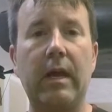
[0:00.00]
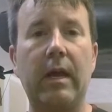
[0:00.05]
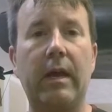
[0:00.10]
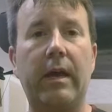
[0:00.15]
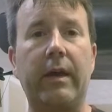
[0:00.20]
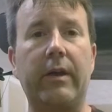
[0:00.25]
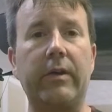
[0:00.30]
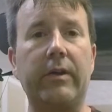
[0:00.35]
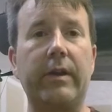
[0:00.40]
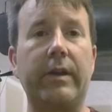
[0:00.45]

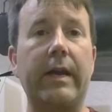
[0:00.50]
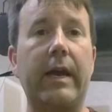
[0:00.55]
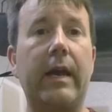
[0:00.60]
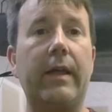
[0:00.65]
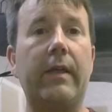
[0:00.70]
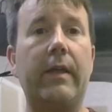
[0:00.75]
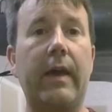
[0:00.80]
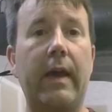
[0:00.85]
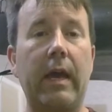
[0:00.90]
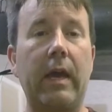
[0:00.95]
I could have
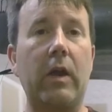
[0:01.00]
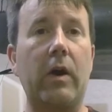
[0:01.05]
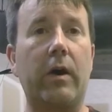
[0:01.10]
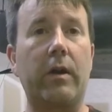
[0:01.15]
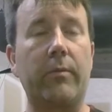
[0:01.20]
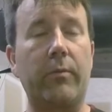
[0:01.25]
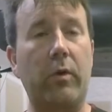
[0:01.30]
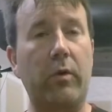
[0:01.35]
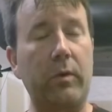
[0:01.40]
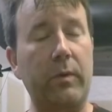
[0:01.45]
got A
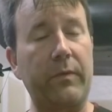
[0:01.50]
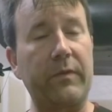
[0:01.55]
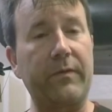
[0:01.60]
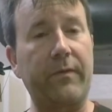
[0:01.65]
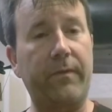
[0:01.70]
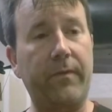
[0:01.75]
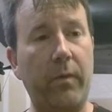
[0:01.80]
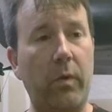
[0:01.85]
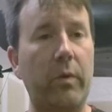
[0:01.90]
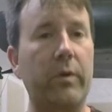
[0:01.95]
Automotive's
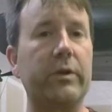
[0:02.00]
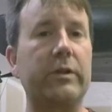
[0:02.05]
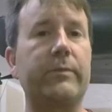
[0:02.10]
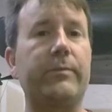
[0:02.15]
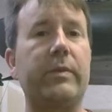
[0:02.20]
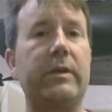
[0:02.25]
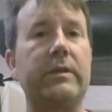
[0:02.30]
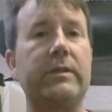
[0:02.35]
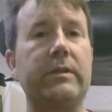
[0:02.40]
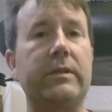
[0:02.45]
forged
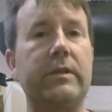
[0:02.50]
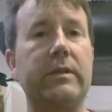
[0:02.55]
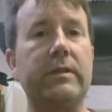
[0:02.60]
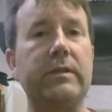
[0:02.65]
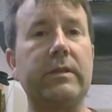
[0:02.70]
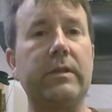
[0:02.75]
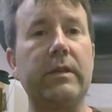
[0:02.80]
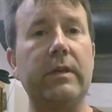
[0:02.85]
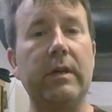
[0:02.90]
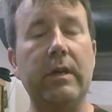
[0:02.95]

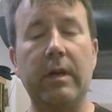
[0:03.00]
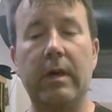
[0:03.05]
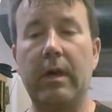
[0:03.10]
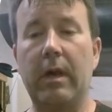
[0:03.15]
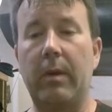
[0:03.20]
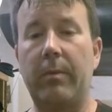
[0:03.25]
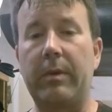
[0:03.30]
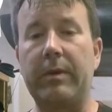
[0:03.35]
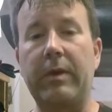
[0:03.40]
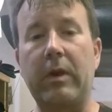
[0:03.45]
pistons,
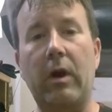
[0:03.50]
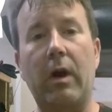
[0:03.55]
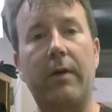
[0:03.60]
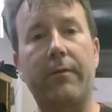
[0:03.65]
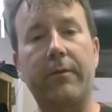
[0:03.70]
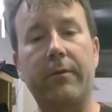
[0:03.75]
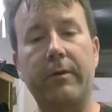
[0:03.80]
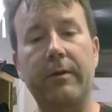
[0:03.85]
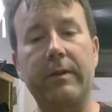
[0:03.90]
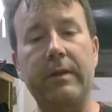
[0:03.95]
but they
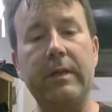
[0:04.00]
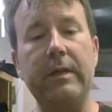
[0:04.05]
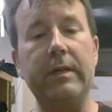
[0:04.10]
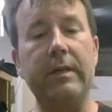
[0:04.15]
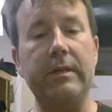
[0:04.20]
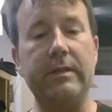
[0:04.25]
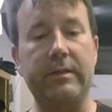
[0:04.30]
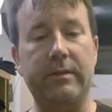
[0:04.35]
offered these